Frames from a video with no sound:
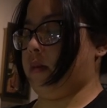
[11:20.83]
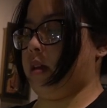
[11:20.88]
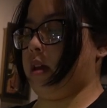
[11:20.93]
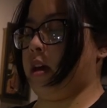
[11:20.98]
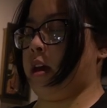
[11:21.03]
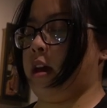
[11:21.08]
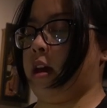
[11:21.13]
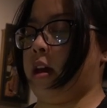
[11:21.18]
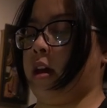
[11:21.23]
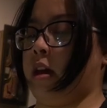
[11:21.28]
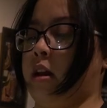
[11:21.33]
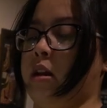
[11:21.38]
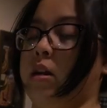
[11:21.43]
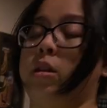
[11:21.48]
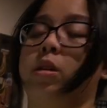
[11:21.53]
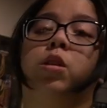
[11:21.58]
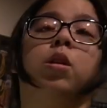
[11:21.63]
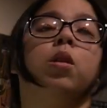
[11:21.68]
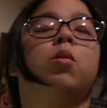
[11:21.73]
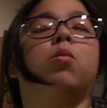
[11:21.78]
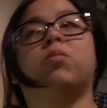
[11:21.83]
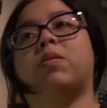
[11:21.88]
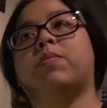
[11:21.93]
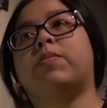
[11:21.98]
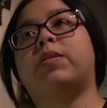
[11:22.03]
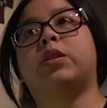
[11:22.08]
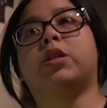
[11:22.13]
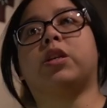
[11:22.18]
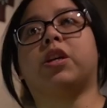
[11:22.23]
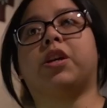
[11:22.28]
And let
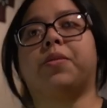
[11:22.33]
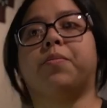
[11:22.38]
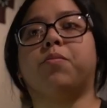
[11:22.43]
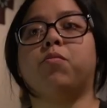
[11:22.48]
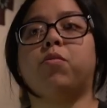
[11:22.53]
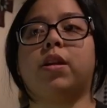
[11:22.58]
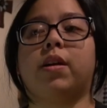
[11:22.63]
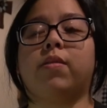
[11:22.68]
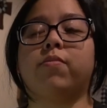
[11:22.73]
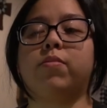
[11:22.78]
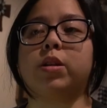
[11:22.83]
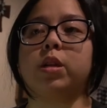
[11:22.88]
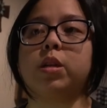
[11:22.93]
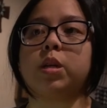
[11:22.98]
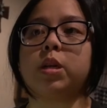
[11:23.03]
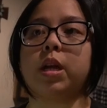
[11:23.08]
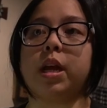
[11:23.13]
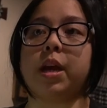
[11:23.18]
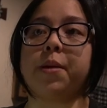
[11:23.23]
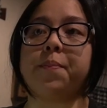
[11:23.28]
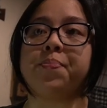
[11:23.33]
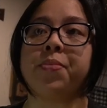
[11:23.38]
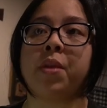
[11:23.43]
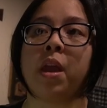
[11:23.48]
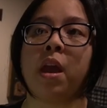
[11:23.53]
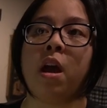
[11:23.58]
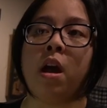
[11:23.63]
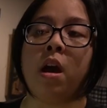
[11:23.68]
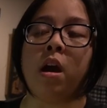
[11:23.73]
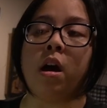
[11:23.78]
me see. What have we done today?
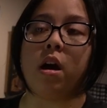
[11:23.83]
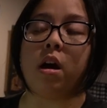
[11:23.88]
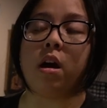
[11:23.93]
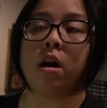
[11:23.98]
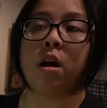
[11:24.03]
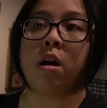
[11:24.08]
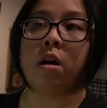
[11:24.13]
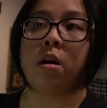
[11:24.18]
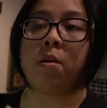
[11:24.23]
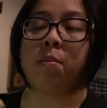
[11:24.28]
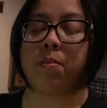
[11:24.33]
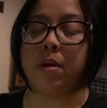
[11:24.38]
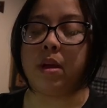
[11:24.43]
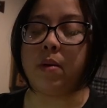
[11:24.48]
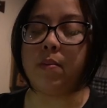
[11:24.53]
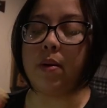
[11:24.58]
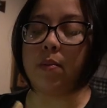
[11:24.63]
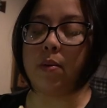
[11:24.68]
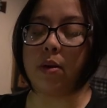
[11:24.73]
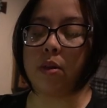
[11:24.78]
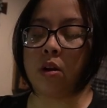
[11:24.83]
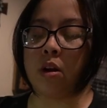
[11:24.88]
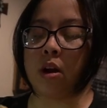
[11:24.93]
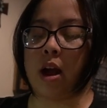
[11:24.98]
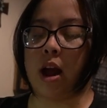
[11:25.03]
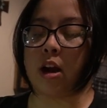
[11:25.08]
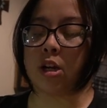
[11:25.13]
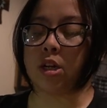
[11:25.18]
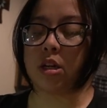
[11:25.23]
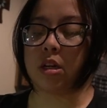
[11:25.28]
Um, me and my brother
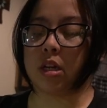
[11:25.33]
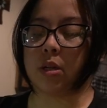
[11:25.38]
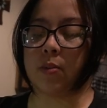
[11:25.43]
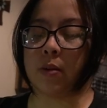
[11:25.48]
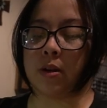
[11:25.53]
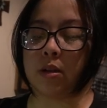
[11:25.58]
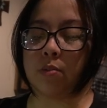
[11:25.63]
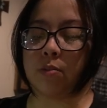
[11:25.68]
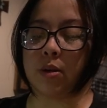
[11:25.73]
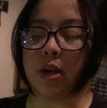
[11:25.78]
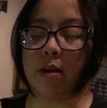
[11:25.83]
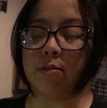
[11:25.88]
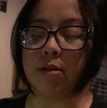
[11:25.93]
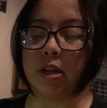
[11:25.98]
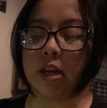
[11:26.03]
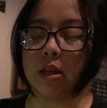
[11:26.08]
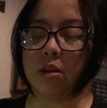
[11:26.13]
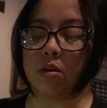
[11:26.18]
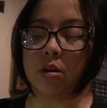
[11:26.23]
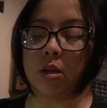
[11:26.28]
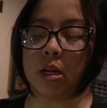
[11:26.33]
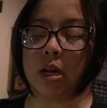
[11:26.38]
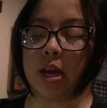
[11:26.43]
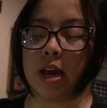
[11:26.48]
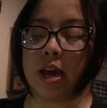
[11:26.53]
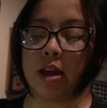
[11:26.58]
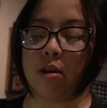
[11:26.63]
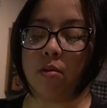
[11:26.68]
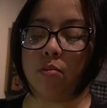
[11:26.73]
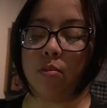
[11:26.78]
actually spent some time together
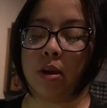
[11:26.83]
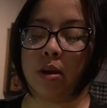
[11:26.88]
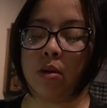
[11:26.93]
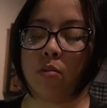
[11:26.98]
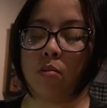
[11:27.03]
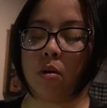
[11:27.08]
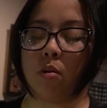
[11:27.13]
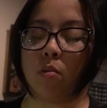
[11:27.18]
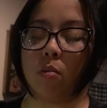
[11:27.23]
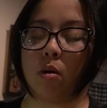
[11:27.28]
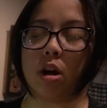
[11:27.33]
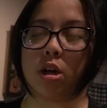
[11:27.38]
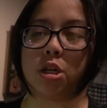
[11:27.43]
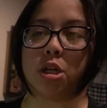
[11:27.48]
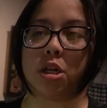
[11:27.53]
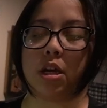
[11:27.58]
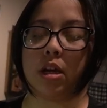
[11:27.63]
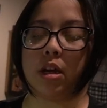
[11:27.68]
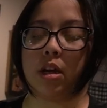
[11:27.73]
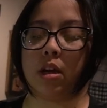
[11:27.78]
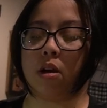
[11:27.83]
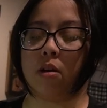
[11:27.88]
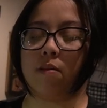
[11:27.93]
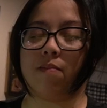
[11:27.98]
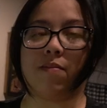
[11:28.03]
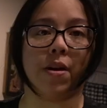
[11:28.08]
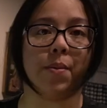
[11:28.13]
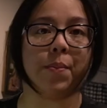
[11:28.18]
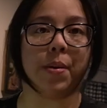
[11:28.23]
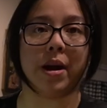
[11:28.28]
today. We were watching
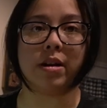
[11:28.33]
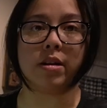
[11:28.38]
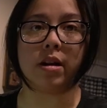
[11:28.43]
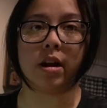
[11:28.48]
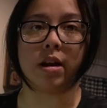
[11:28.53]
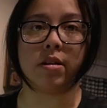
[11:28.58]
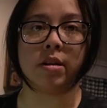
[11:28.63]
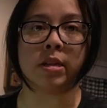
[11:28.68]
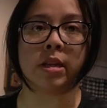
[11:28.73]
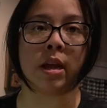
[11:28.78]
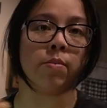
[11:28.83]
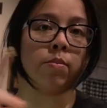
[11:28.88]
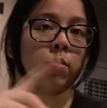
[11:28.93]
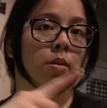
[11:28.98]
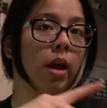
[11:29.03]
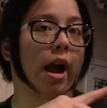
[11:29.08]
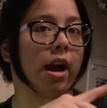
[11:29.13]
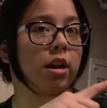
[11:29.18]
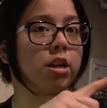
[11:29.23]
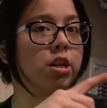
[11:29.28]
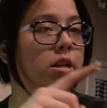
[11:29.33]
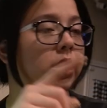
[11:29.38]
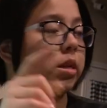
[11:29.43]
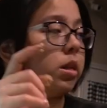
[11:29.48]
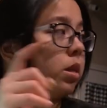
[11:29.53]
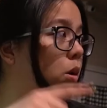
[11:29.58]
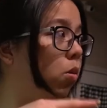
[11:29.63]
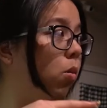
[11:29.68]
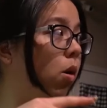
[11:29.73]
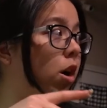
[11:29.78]
Vampire Diaries. I'm actually
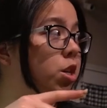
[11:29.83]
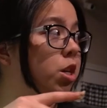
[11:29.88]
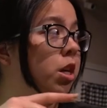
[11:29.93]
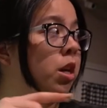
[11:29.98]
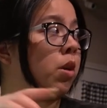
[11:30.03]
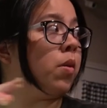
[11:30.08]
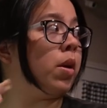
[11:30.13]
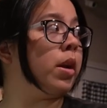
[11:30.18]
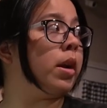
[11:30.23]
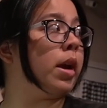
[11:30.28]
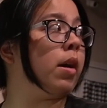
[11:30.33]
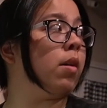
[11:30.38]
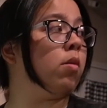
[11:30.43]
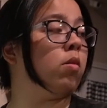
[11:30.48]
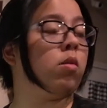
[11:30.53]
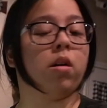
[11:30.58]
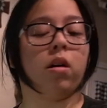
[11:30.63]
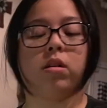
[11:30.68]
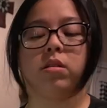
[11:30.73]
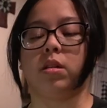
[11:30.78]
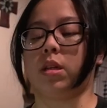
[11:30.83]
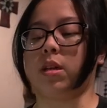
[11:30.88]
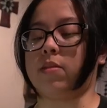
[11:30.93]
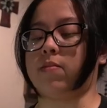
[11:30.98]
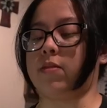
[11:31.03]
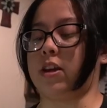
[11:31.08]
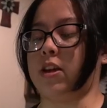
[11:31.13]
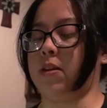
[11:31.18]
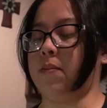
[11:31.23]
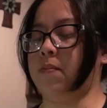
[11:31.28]
still watching it right now on the
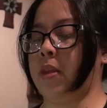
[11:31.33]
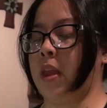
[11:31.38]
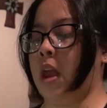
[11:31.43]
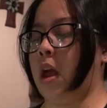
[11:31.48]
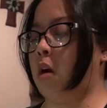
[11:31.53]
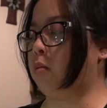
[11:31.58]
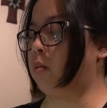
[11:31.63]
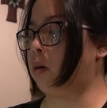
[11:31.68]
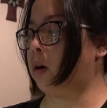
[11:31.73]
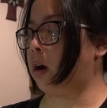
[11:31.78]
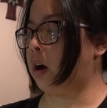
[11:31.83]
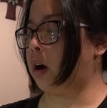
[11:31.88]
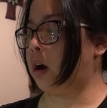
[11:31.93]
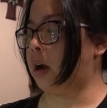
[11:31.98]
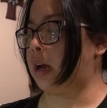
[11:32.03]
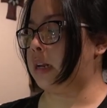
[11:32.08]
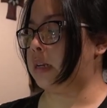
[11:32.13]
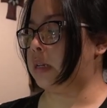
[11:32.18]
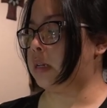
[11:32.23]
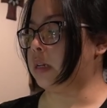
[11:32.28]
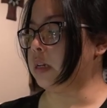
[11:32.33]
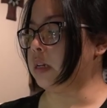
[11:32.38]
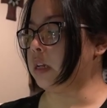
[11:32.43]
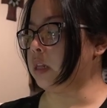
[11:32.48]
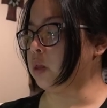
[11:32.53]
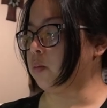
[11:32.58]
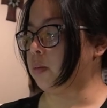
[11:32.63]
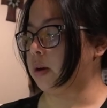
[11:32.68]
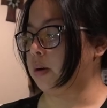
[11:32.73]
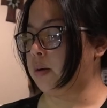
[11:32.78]
TV. We're in
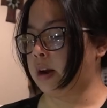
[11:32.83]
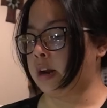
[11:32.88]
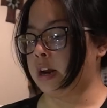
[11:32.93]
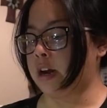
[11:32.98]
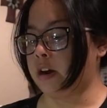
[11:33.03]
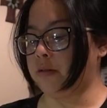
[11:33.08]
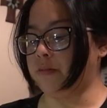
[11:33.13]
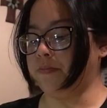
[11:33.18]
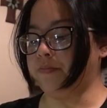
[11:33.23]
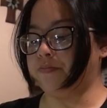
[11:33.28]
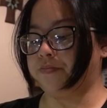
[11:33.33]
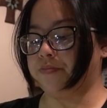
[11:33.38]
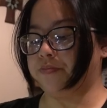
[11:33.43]
season three right now.